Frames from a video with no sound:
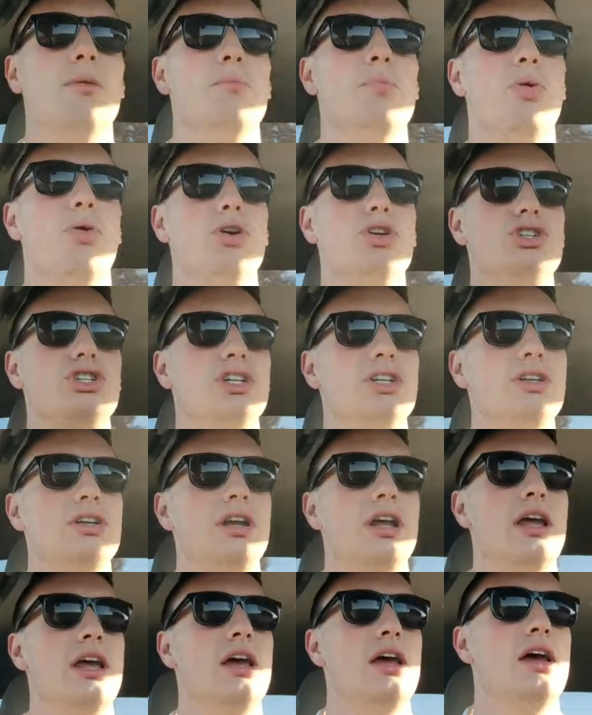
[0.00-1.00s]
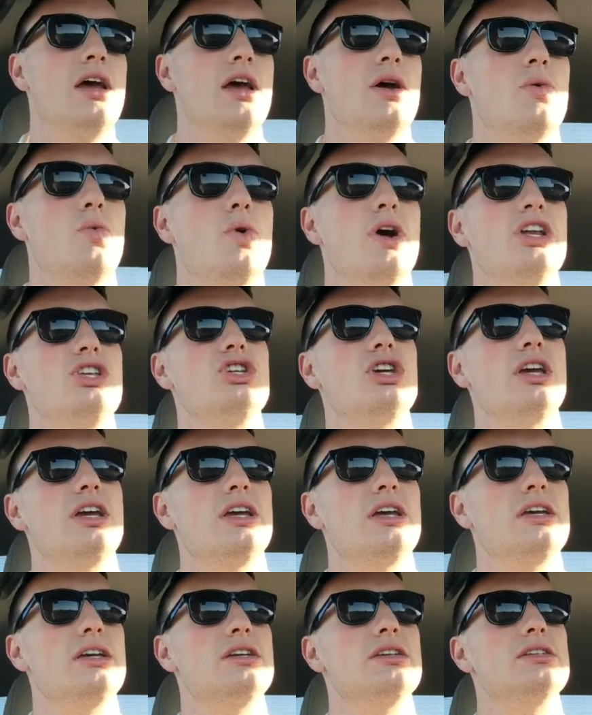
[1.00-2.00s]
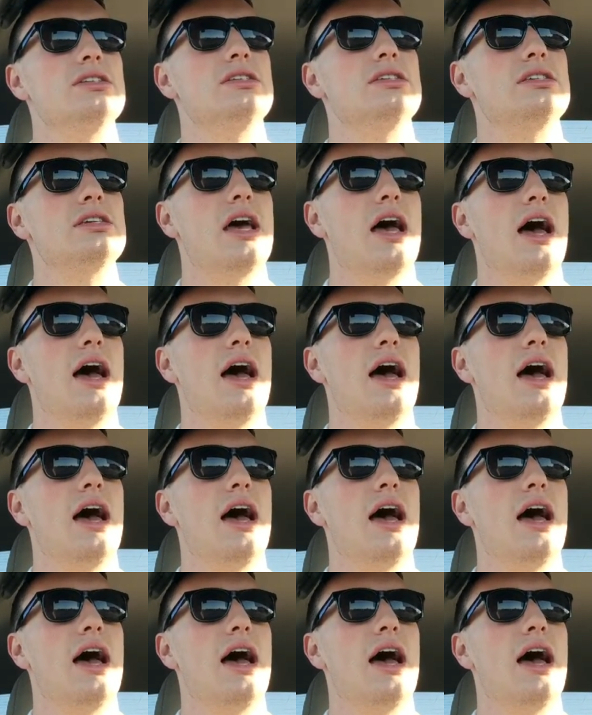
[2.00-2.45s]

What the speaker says: portion, which is